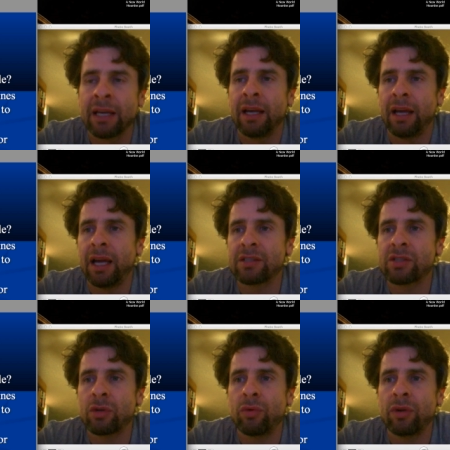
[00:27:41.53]
And
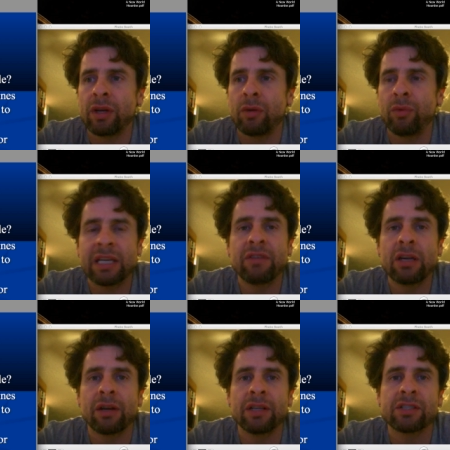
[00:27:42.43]
so, we give the
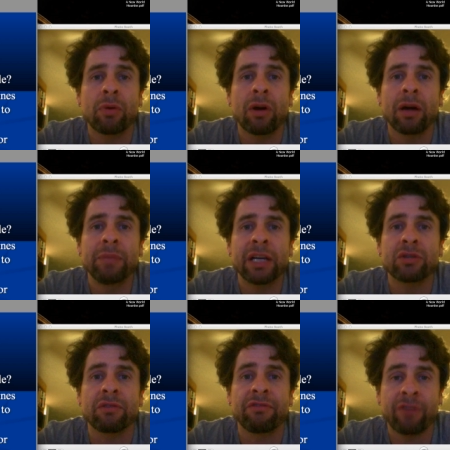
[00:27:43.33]
audience a broad
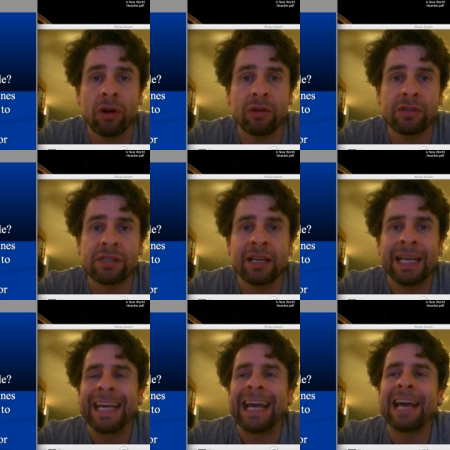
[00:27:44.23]
picture first,
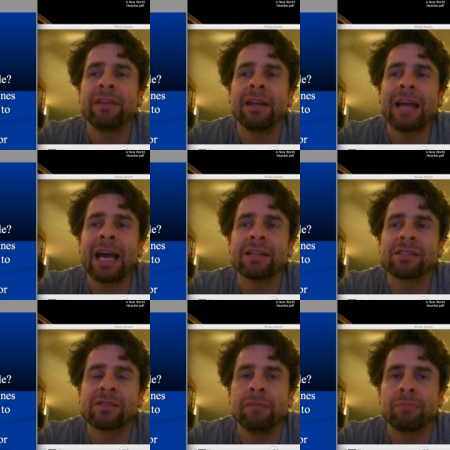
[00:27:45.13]
and then as
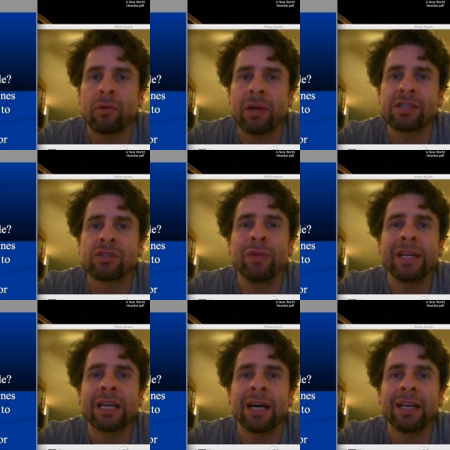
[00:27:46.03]
the scene progresses, we
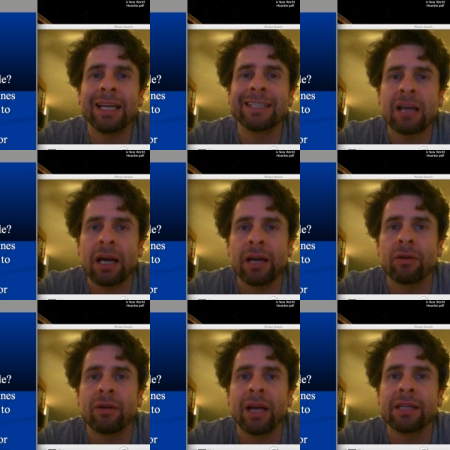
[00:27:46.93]
cut in
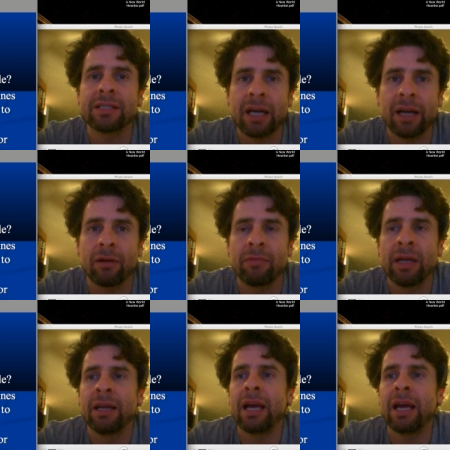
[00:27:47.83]
tighter and tighter
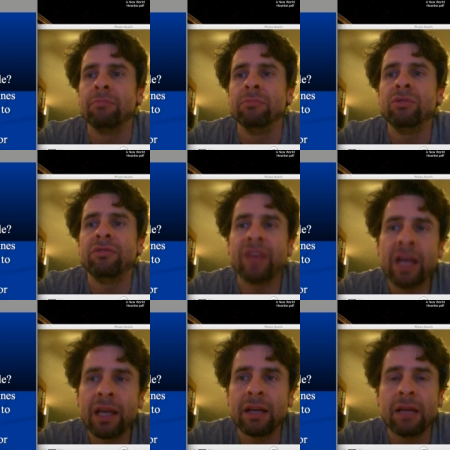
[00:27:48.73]
and move
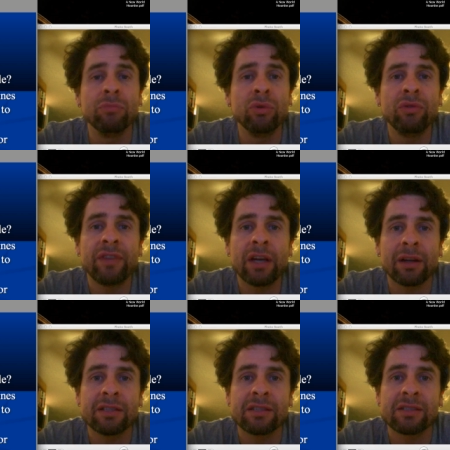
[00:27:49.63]
in and move the
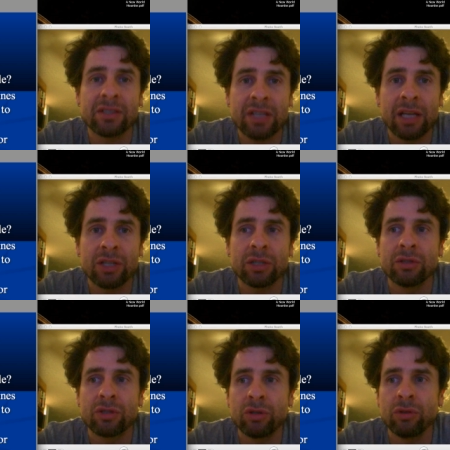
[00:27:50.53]
audience's
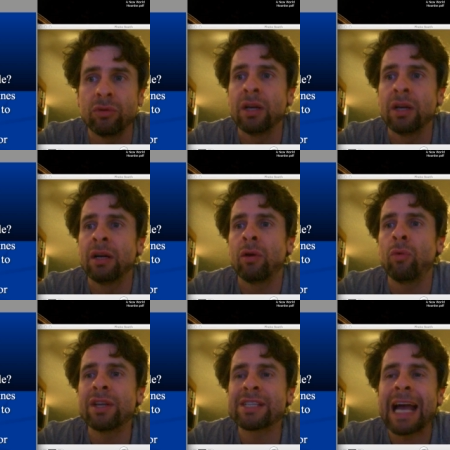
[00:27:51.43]
attention to
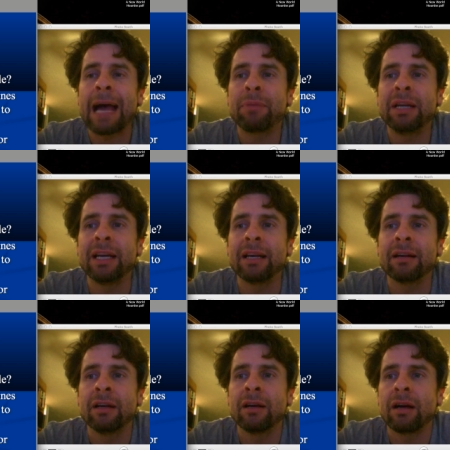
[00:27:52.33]
what is happening
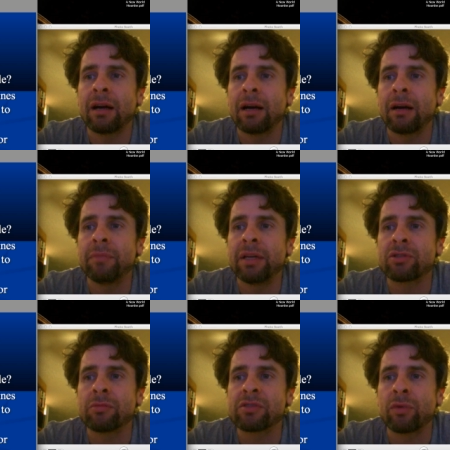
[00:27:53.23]
in
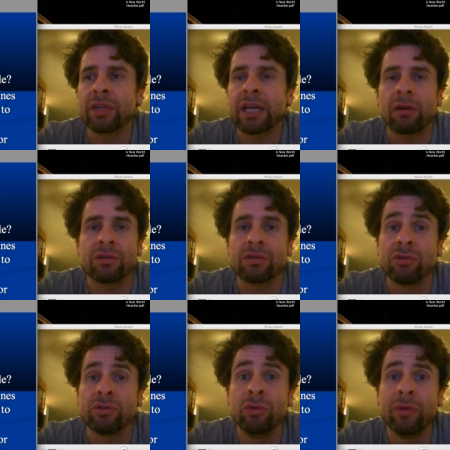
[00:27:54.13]
terms of what characters are
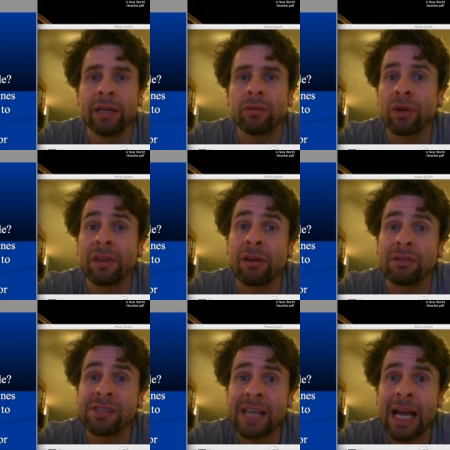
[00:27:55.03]
doing, what are they
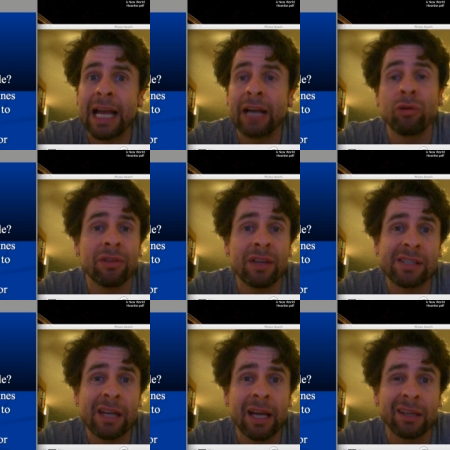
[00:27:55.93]
saying, who are they
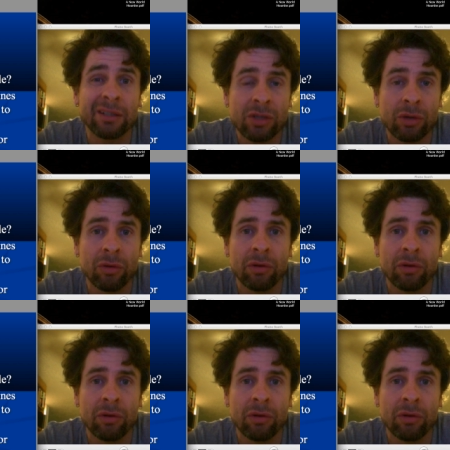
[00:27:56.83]
saying it to,